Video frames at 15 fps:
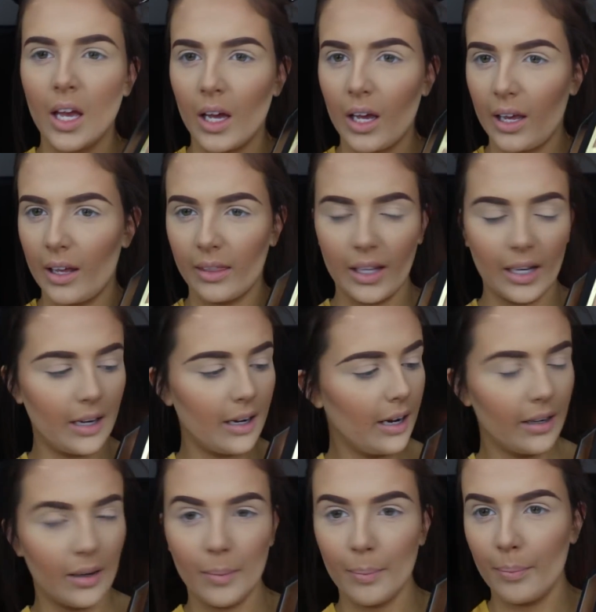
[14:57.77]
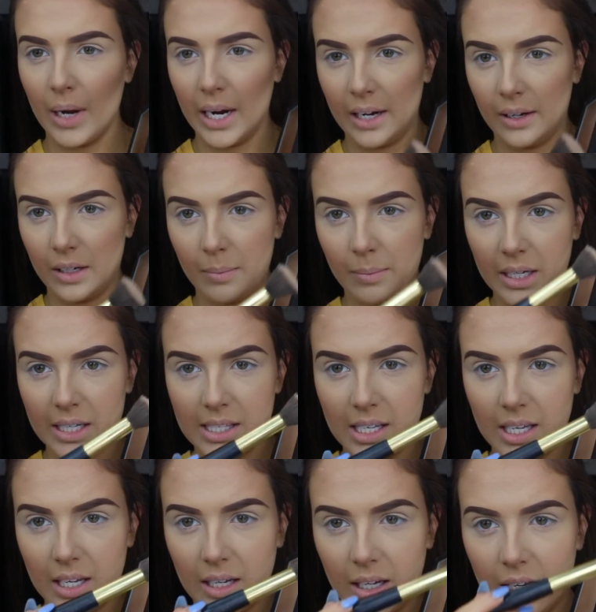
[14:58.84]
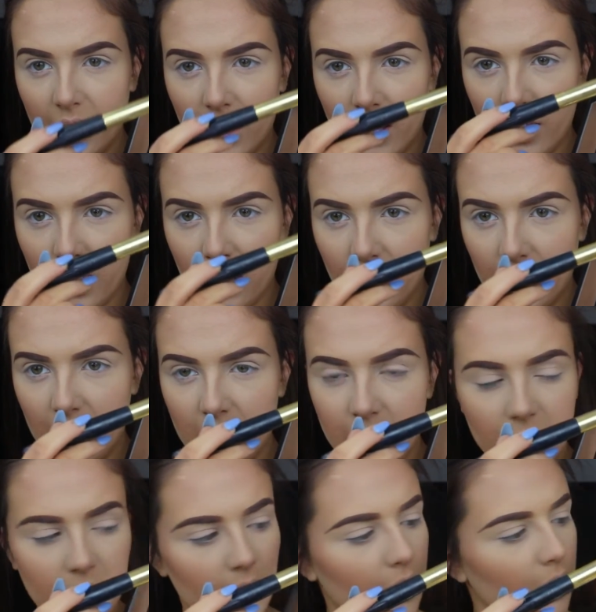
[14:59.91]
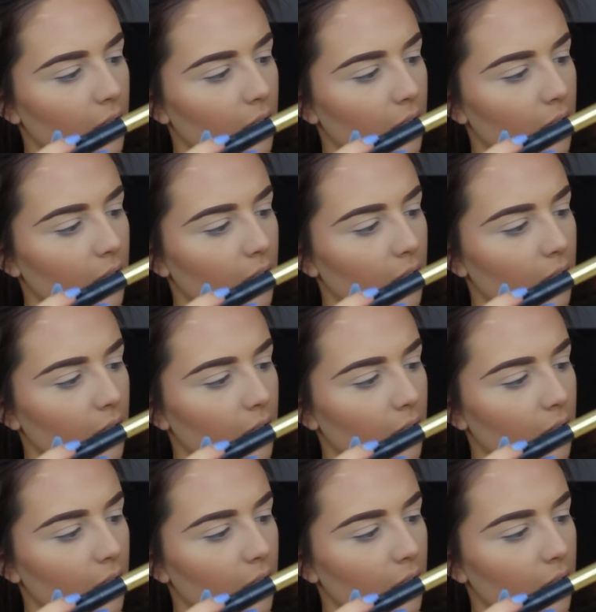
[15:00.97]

And then I end up mixing these